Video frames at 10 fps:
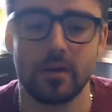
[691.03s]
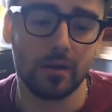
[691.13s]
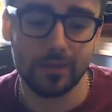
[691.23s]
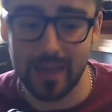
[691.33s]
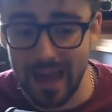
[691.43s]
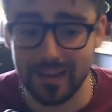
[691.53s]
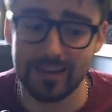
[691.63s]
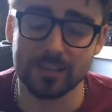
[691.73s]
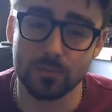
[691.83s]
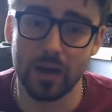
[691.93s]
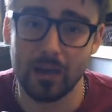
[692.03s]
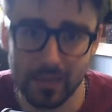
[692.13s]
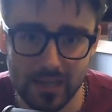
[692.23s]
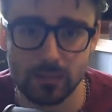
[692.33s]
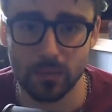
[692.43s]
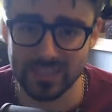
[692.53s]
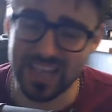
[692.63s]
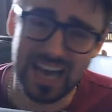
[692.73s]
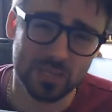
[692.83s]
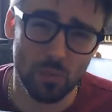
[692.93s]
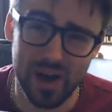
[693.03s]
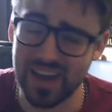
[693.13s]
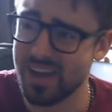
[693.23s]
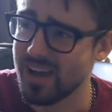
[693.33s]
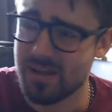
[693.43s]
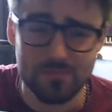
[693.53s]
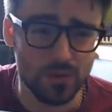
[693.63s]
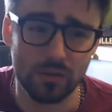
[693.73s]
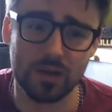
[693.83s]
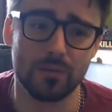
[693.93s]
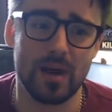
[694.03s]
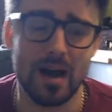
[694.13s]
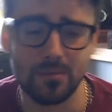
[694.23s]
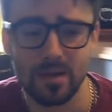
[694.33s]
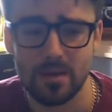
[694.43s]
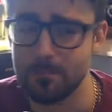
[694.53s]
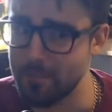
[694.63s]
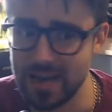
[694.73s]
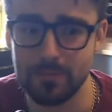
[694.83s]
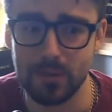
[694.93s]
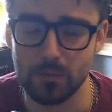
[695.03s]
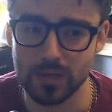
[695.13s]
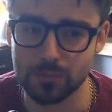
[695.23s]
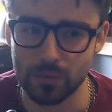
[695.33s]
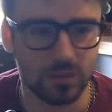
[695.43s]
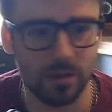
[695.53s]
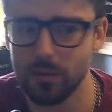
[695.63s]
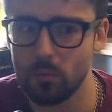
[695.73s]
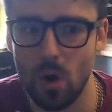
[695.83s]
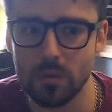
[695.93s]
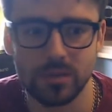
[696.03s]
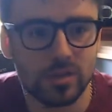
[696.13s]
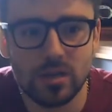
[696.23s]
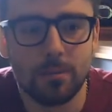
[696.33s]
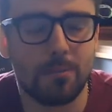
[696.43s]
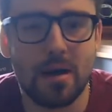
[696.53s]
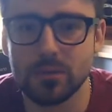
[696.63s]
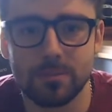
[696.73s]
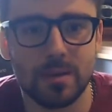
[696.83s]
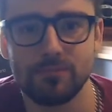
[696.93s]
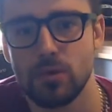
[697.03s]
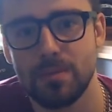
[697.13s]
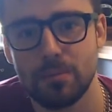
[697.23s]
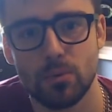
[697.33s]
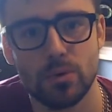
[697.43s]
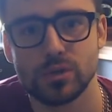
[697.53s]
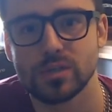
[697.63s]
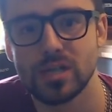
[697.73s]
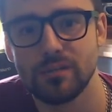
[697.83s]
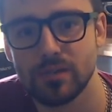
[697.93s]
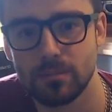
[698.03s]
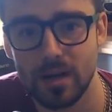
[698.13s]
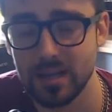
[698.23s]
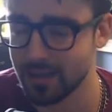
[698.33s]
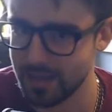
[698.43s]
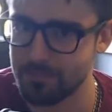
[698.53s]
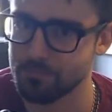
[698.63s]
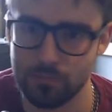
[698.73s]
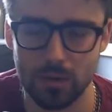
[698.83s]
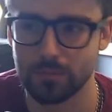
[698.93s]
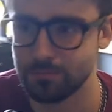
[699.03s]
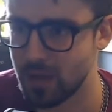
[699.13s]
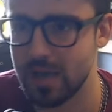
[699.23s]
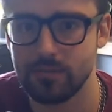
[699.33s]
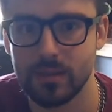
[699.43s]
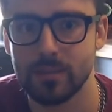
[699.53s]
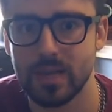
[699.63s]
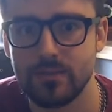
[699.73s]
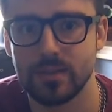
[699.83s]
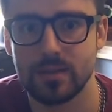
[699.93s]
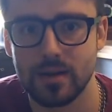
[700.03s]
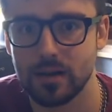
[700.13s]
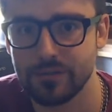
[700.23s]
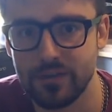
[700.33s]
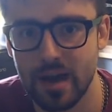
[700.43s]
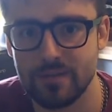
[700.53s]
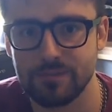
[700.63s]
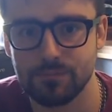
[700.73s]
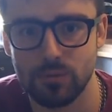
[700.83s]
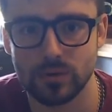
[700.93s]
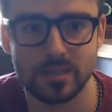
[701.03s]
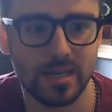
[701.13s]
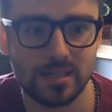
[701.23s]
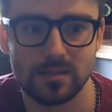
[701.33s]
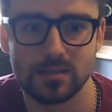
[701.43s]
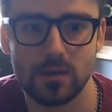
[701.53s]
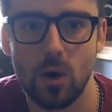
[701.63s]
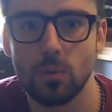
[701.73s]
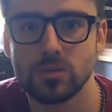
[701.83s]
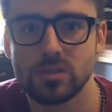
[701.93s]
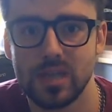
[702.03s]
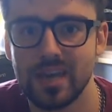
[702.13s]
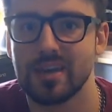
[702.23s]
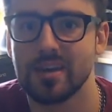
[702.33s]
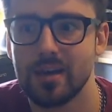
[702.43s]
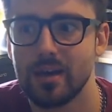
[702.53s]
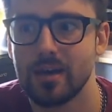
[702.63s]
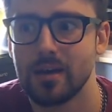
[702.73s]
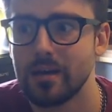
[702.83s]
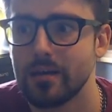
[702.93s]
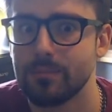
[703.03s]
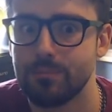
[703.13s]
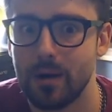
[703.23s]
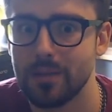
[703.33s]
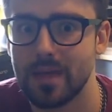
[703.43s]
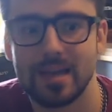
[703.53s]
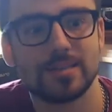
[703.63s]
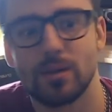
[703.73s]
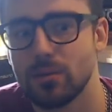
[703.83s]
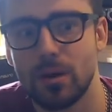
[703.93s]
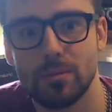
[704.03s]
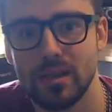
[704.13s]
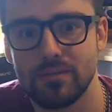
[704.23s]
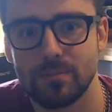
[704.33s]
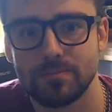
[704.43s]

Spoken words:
That is why I'm in esports. And that is why you look around, many people in esports. Don't get me wrong, there's going to bound to be a few people who are just in it for the money and they will naively believe that the 9 to 5 process holds dear. But that's not the world we live in.